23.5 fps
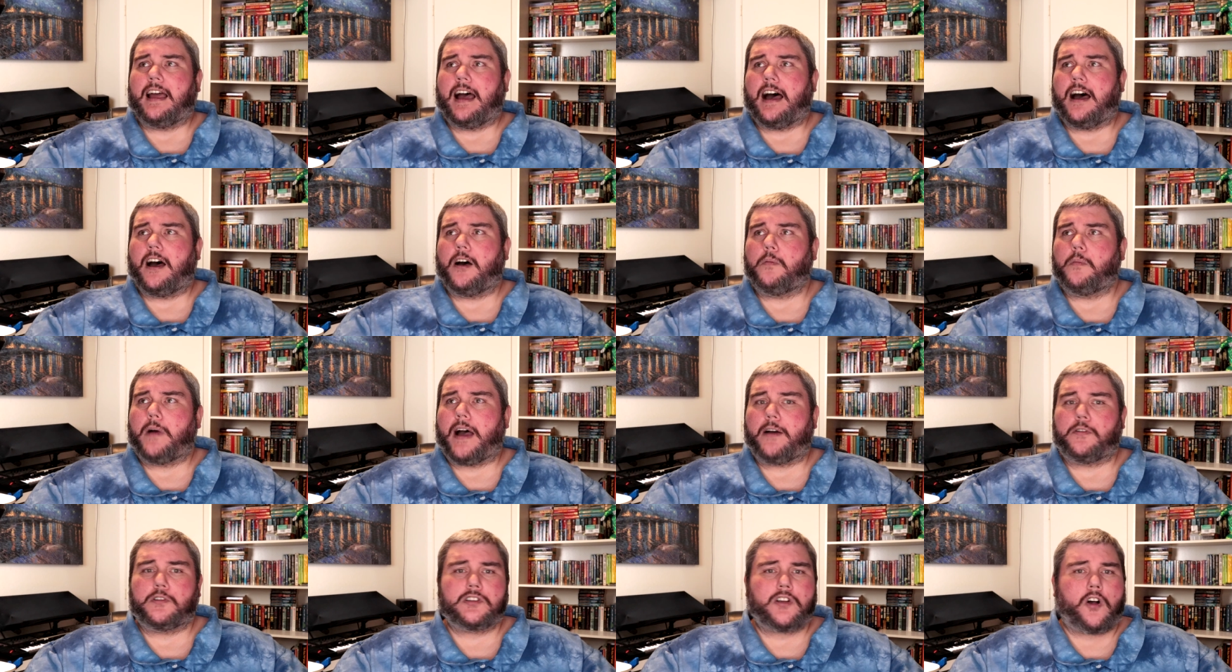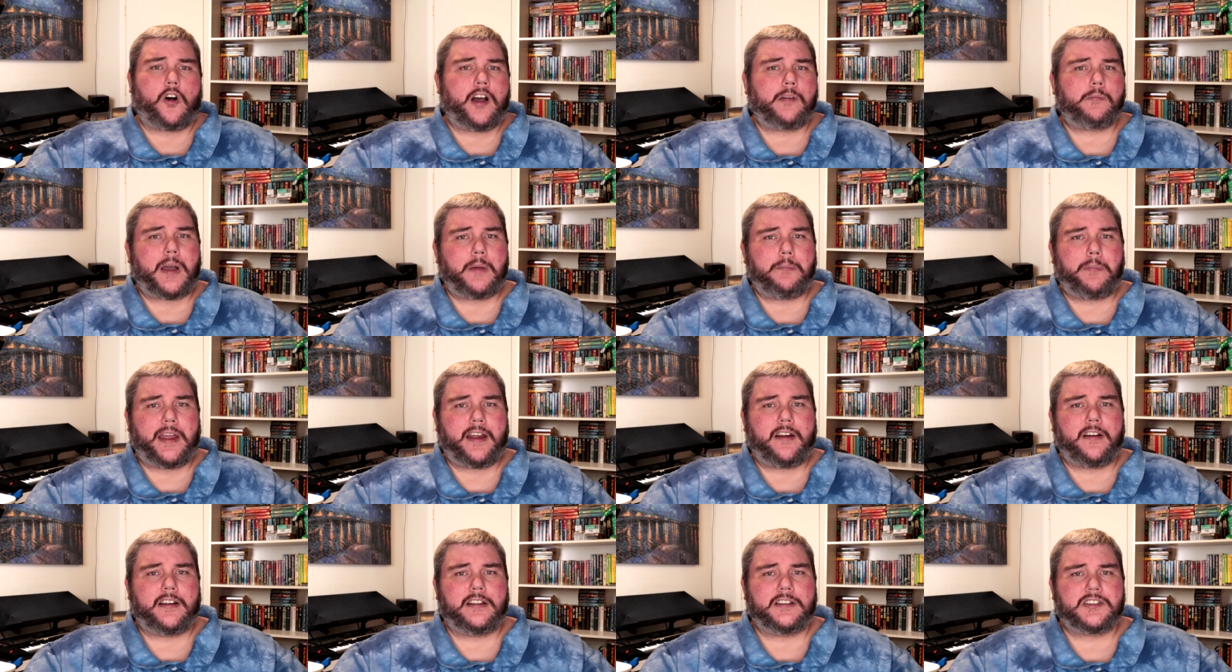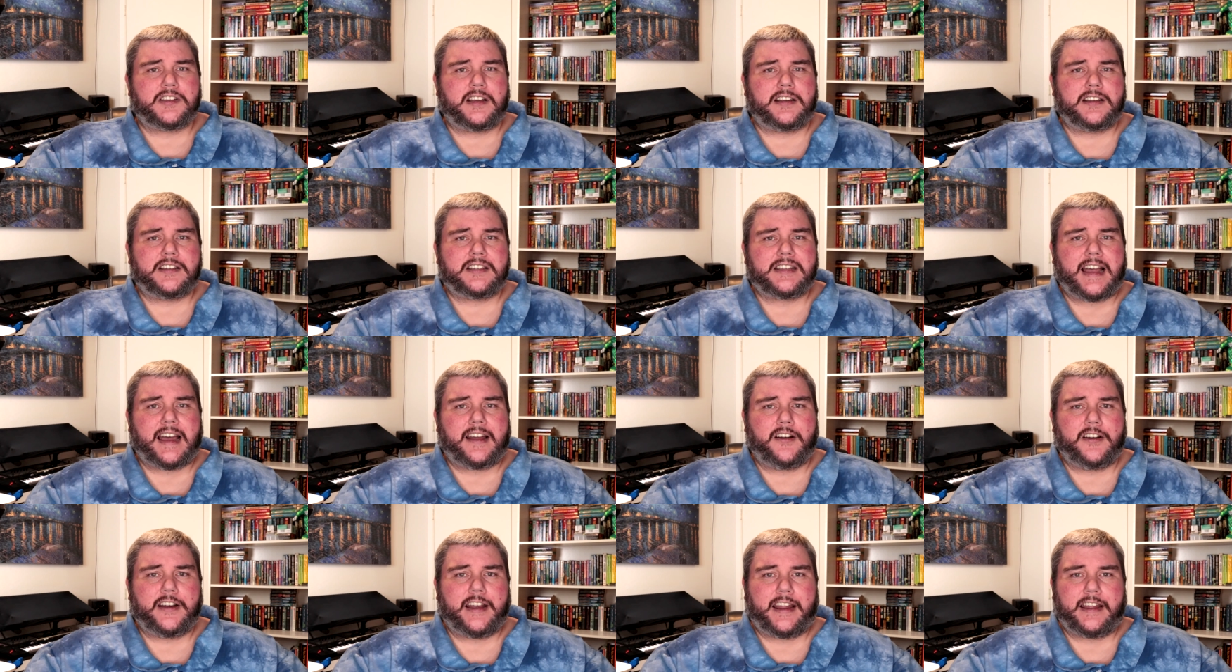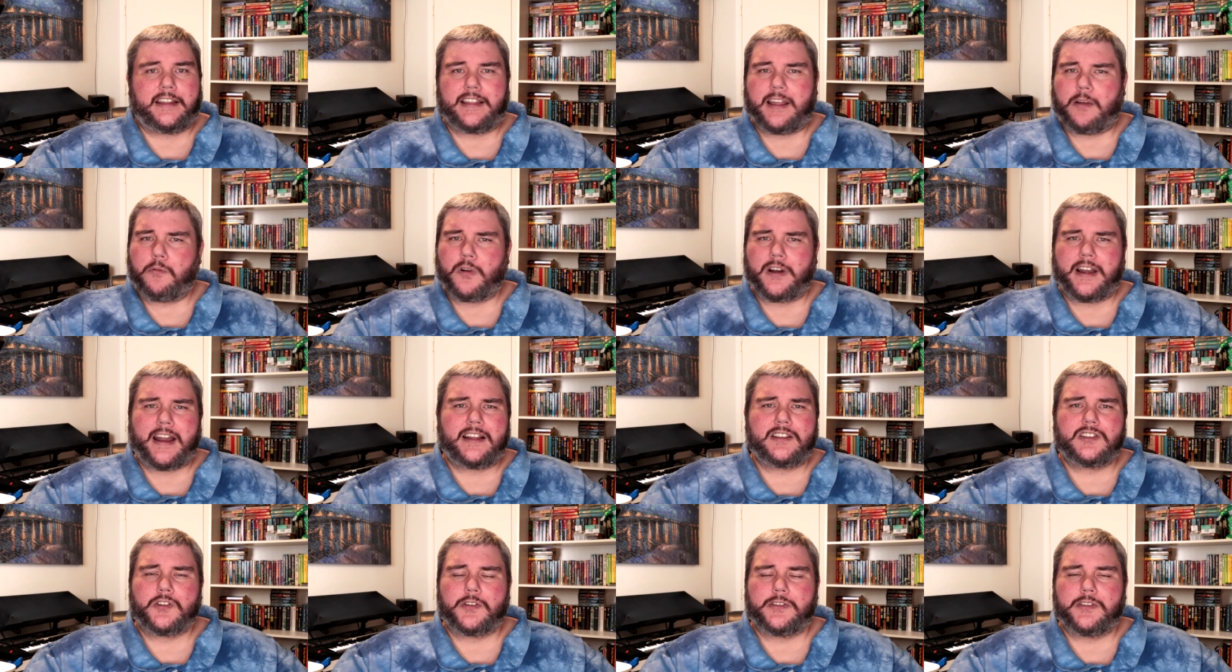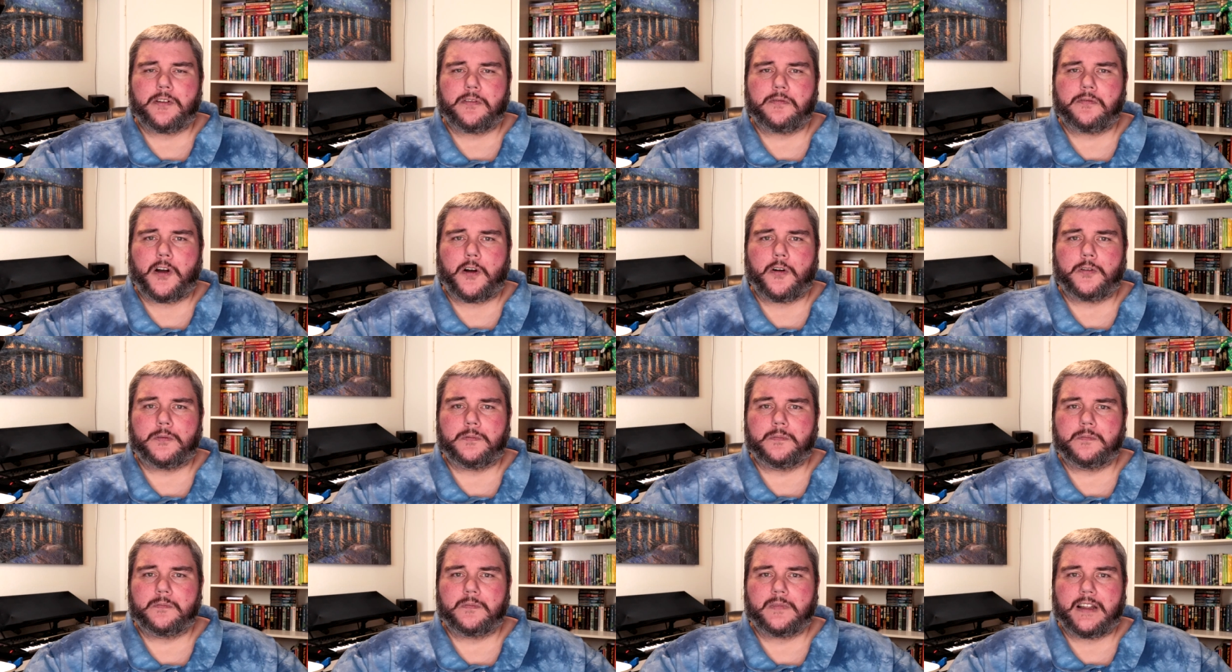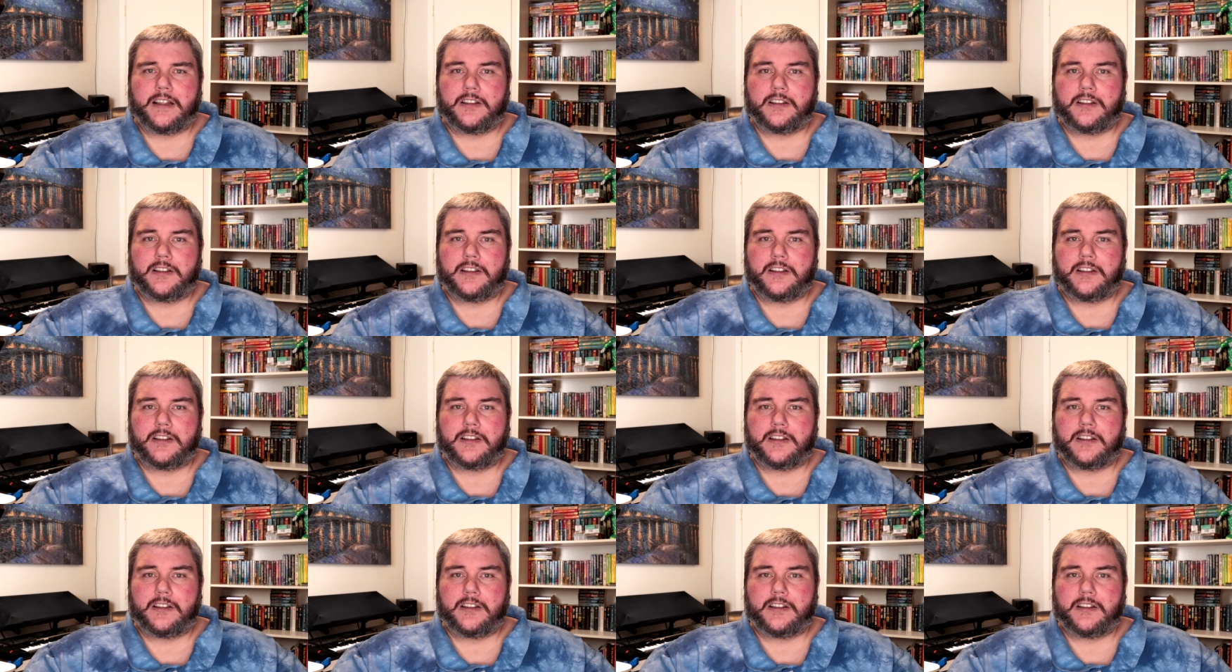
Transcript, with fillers: um, I was calling my parents on a Saturday and they weren't answering their phone,